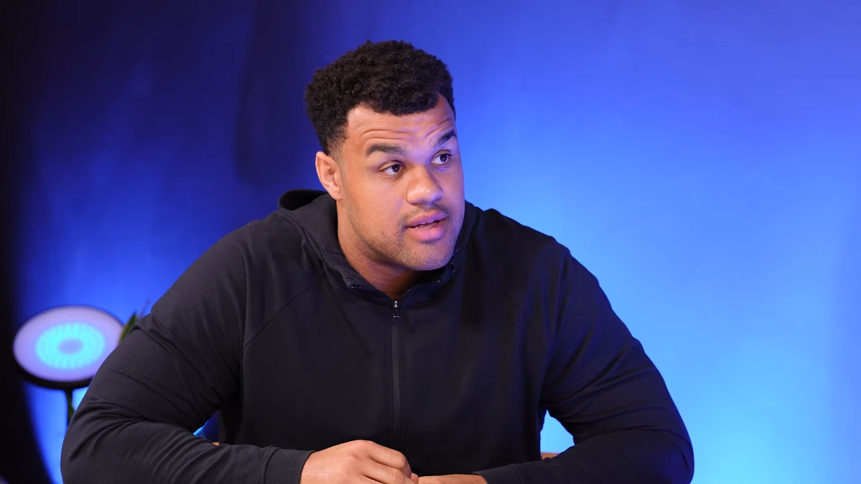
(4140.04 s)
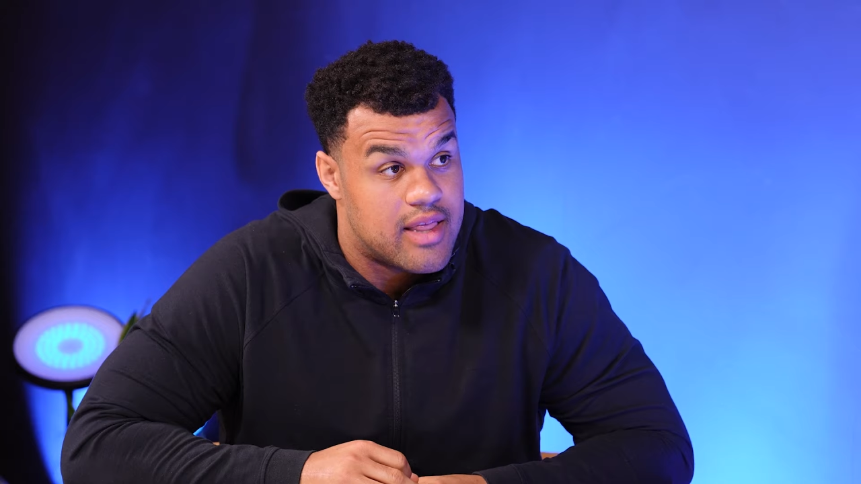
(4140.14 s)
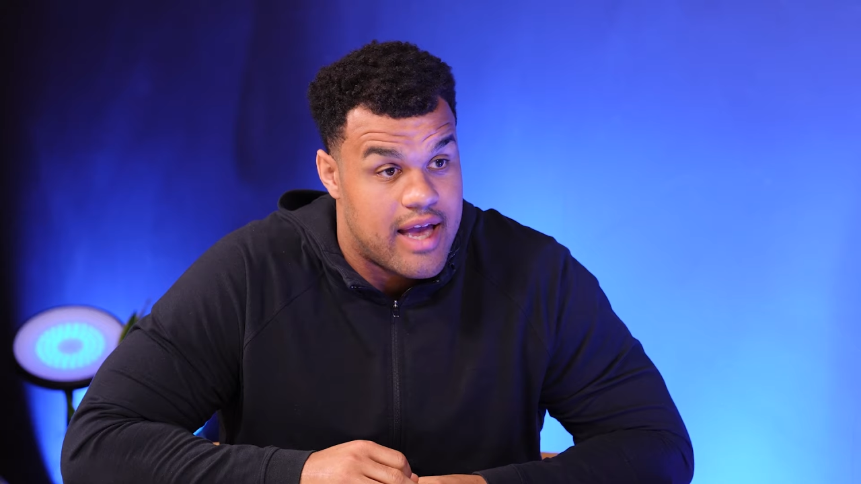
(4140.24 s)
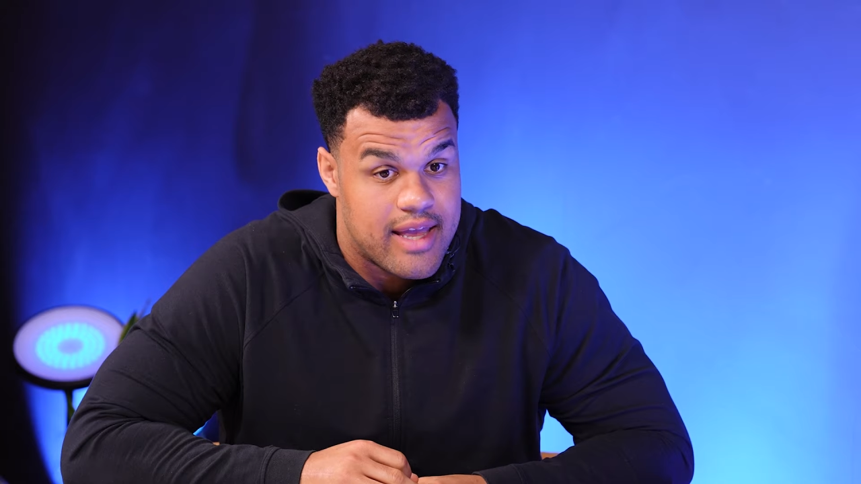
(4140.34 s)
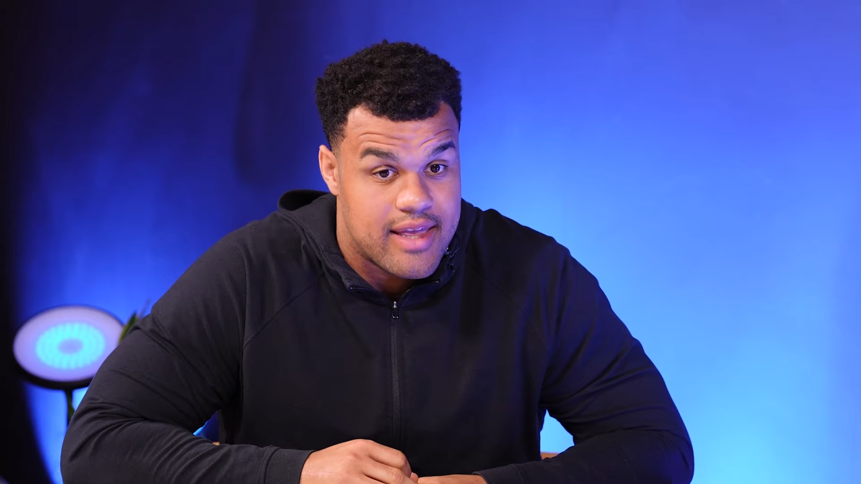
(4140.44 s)

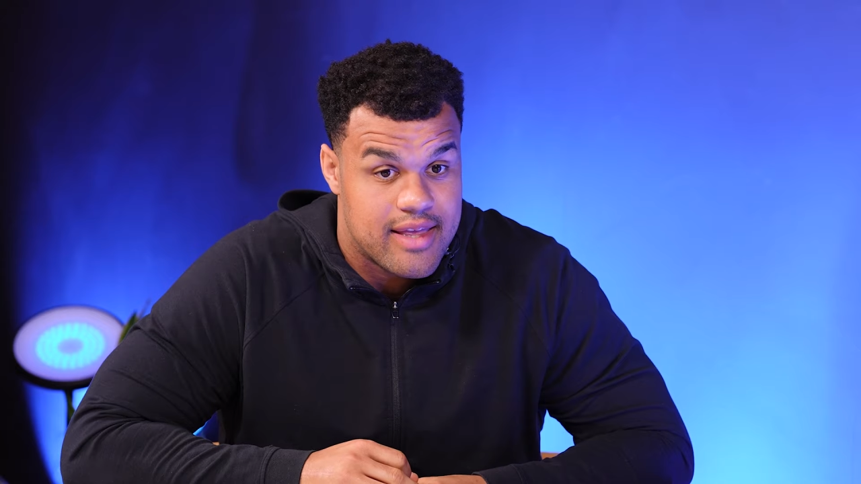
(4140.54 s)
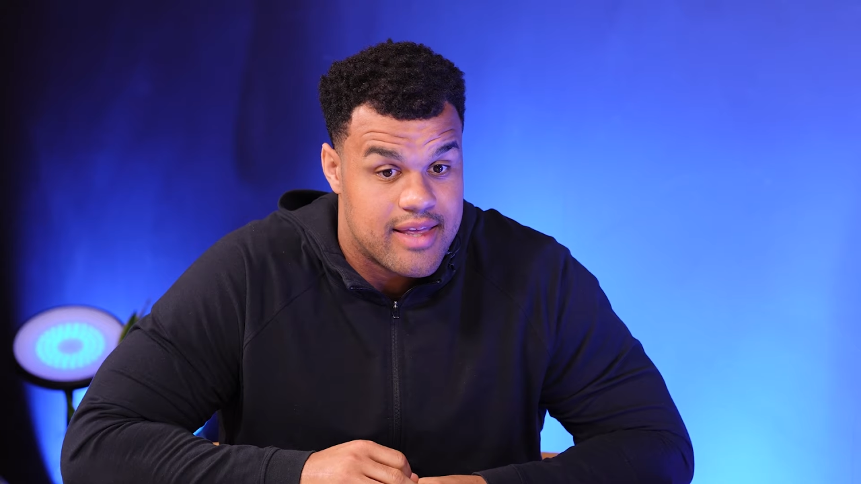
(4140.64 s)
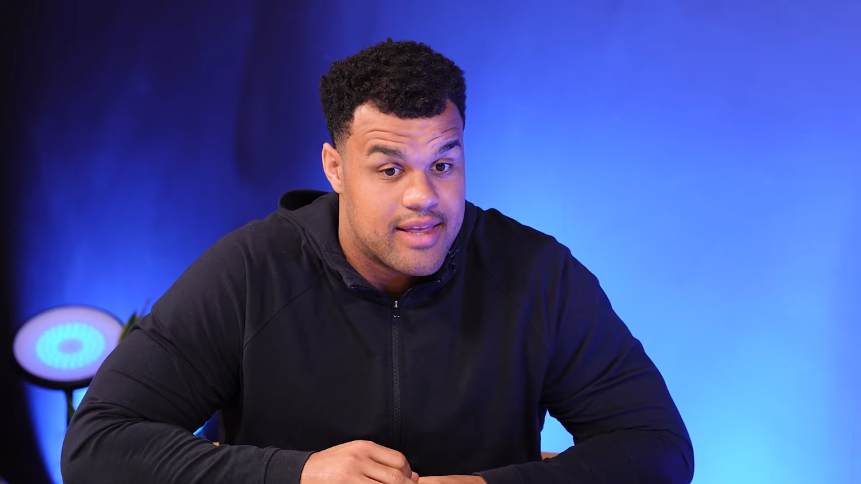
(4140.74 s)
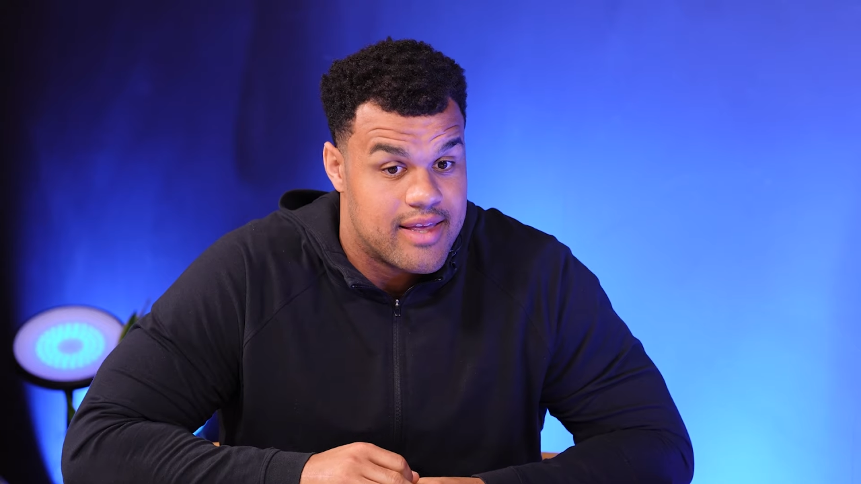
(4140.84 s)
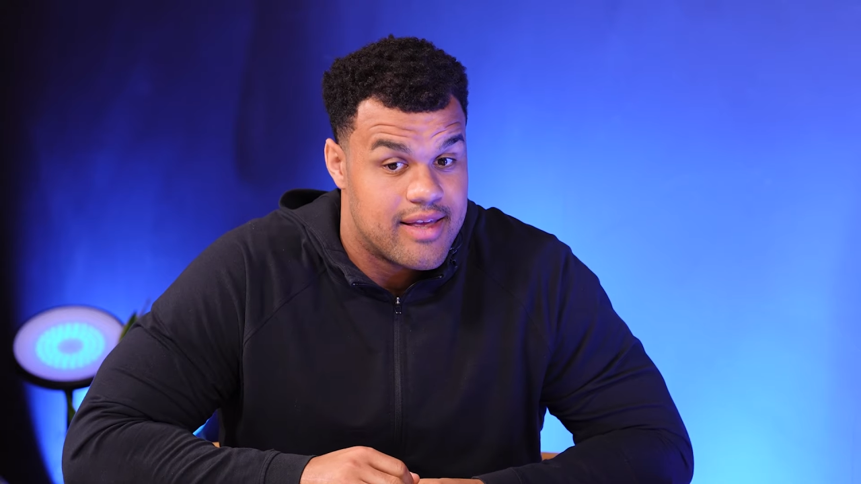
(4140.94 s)
Like,
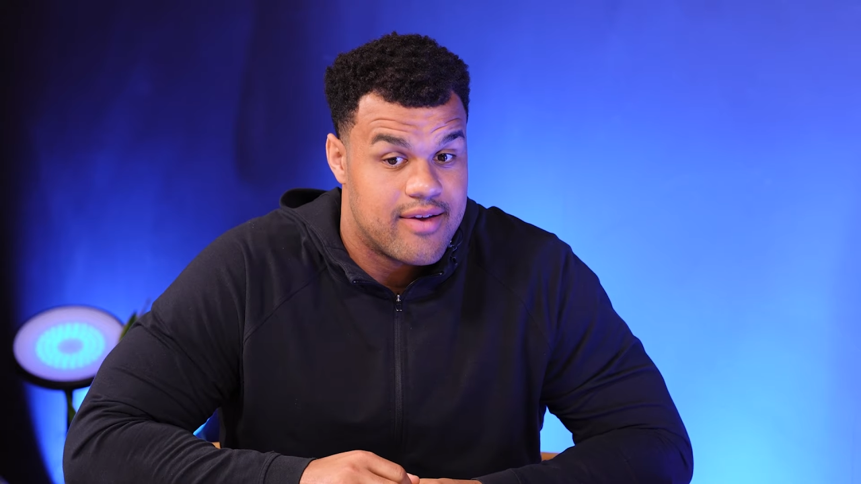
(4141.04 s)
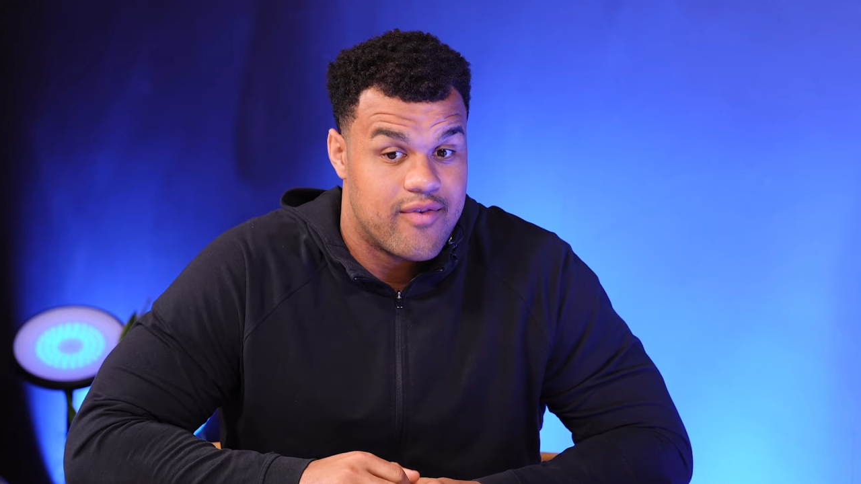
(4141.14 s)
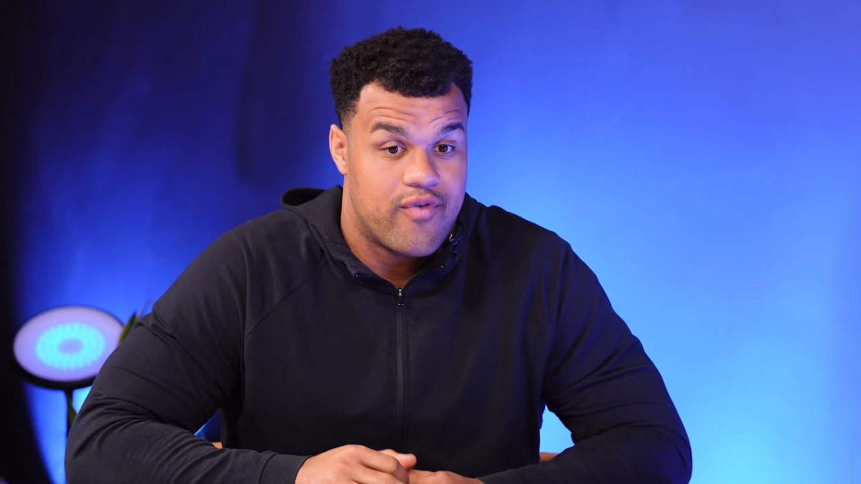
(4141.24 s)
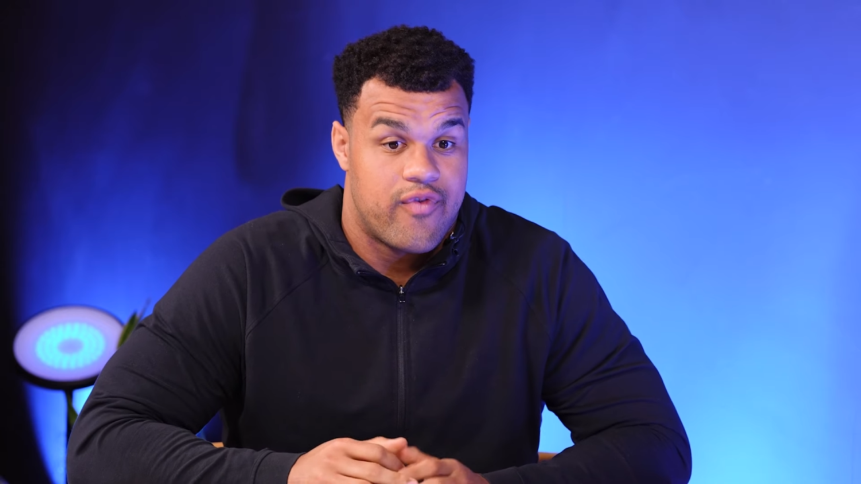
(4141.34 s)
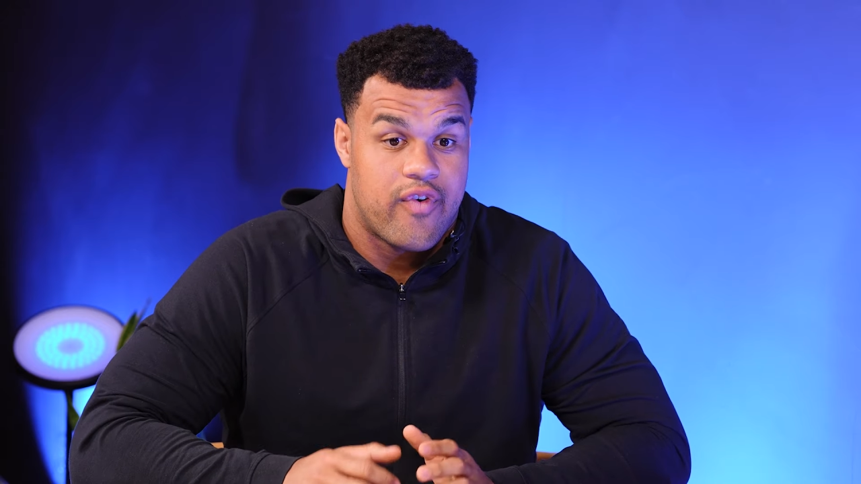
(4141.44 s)

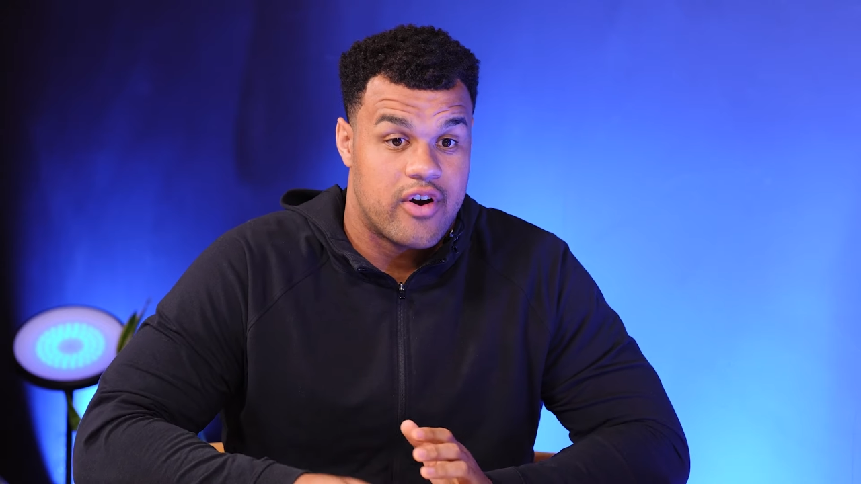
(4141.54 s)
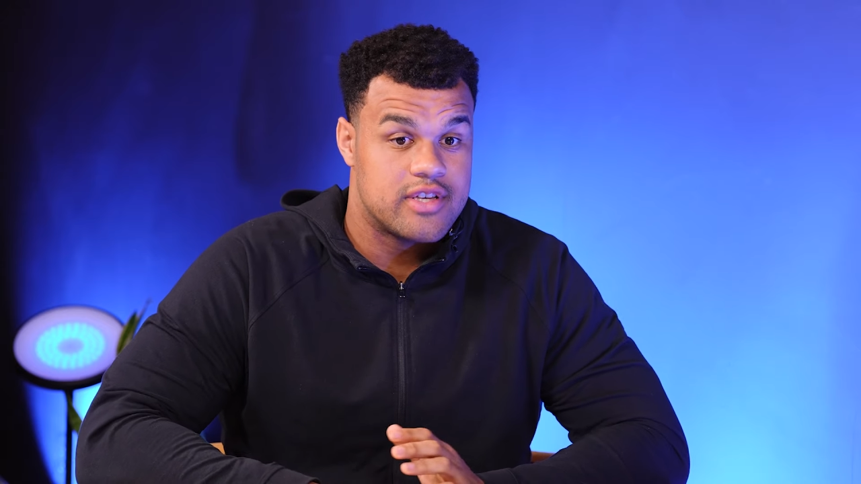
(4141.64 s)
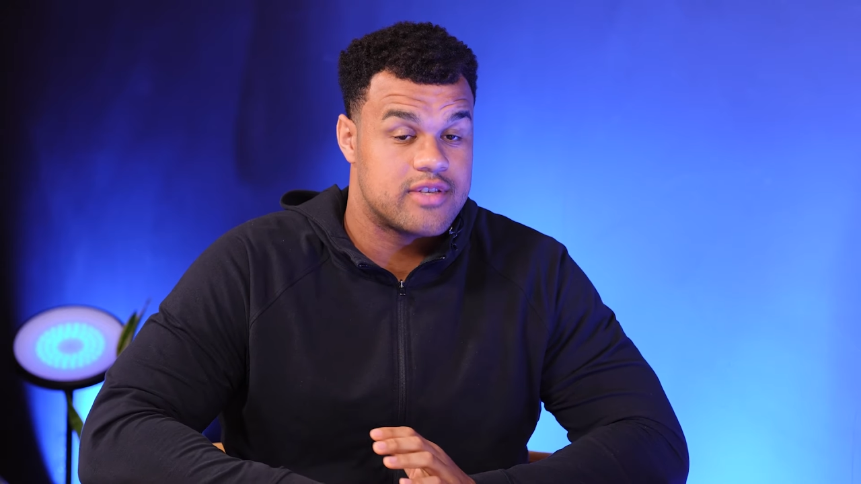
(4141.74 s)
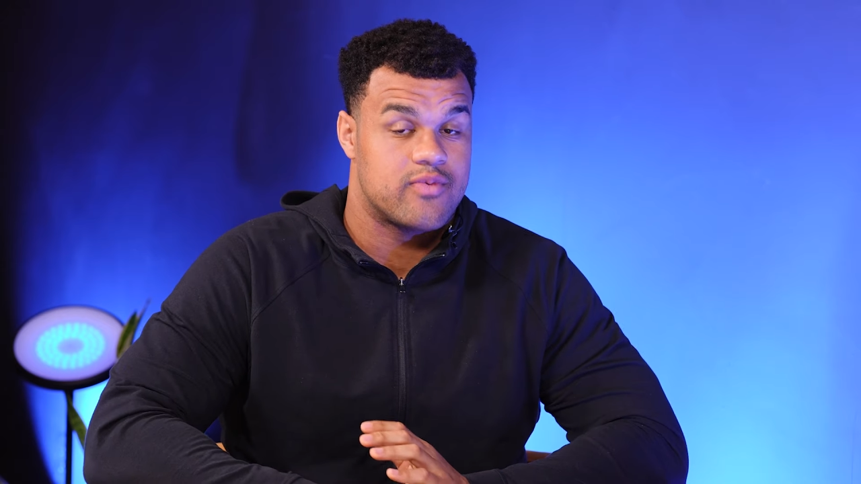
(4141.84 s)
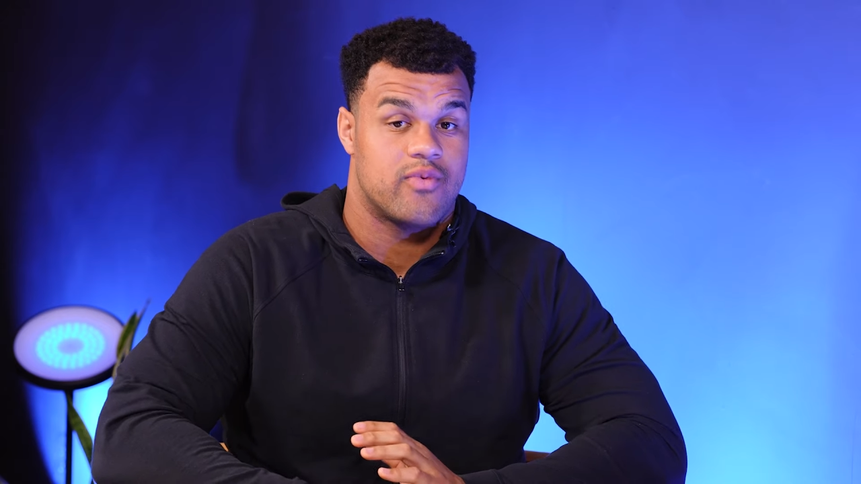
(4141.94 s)
first,